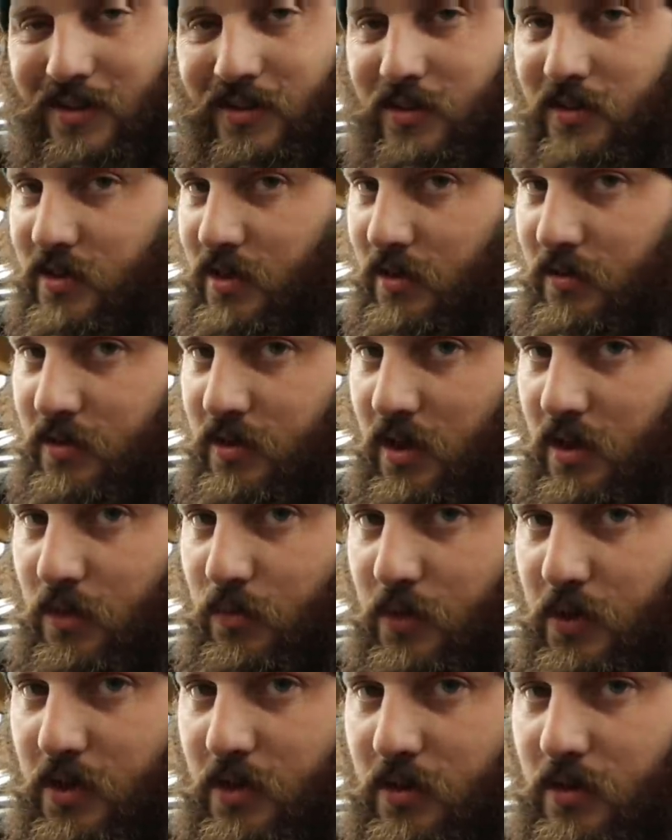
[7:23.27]
It sounds kind
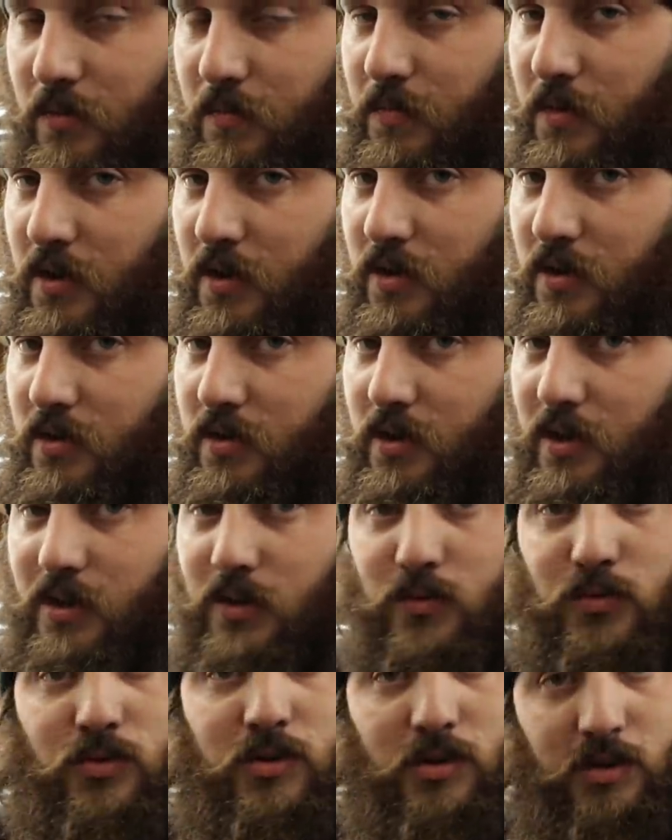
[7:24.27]
of weird, but
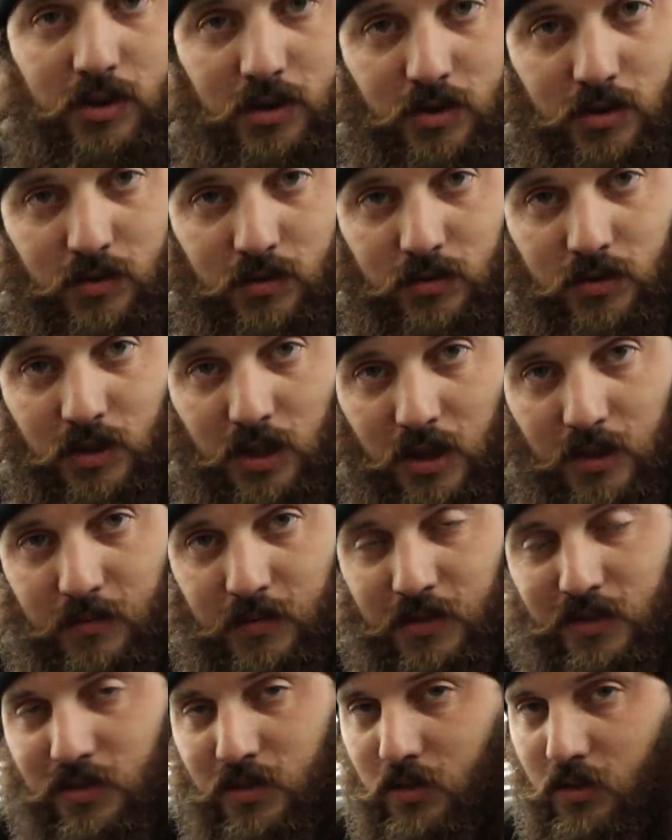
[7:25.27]
in really cold
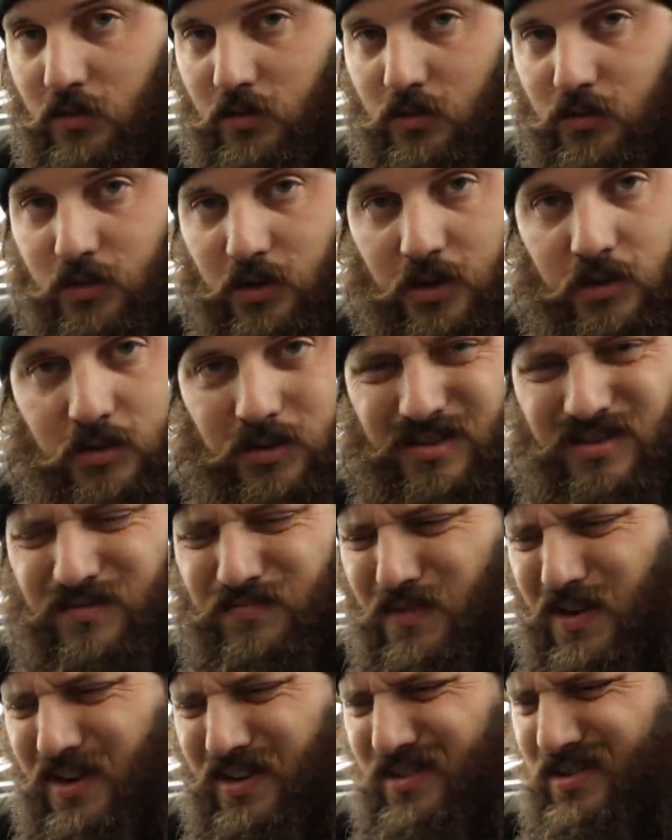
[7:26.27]
climates, little critters,
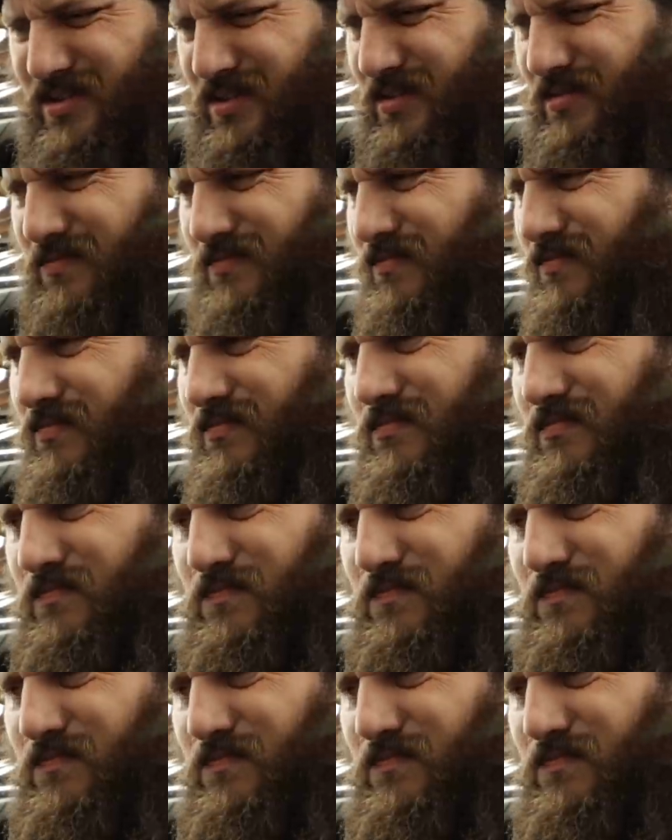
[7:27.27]
mice and